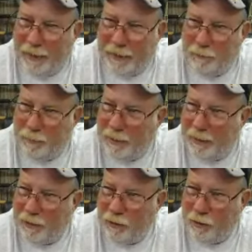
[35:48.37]
that to be
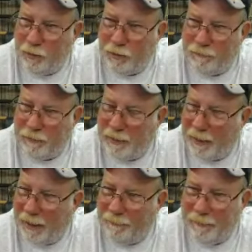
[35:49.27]
a huge event.
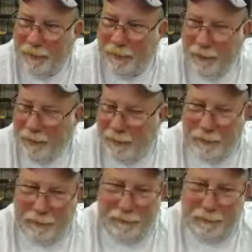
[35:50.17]
I
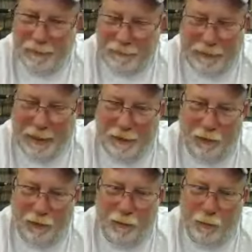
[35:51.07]
can't
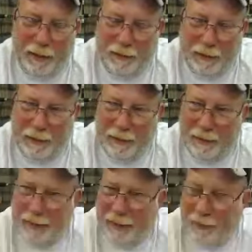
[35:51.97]
hardly wait to get
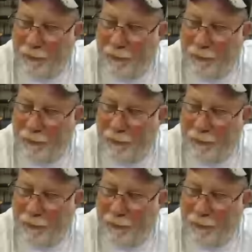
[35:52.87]
down there. I've